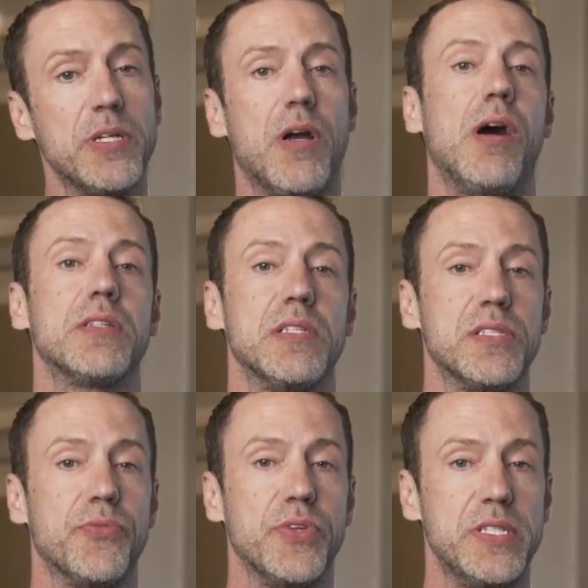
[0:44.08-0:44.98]
causes
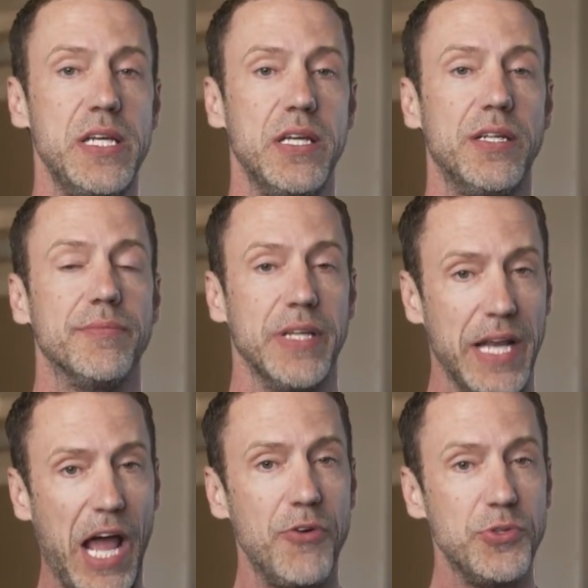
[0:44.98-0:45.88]
of fatigue and
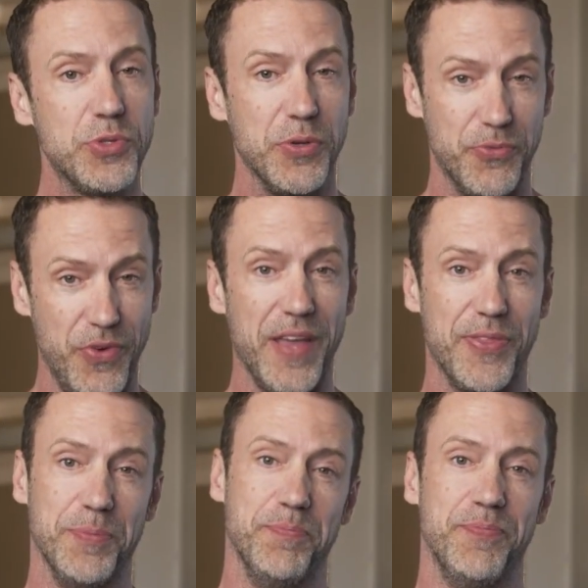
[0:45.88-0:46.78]
how you can fight
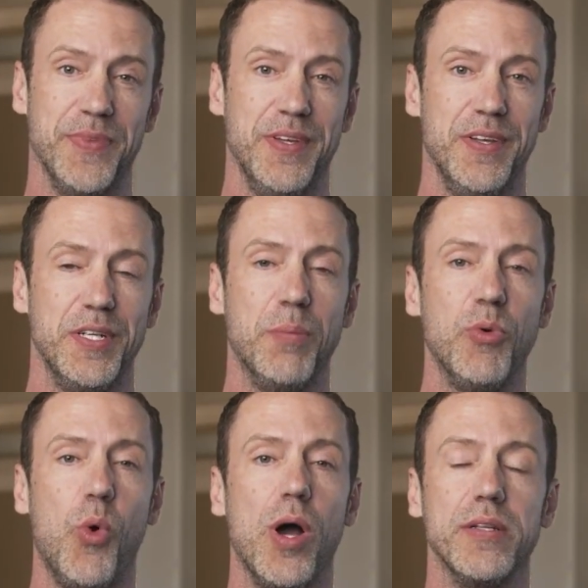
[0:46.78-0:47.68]
them. Number one,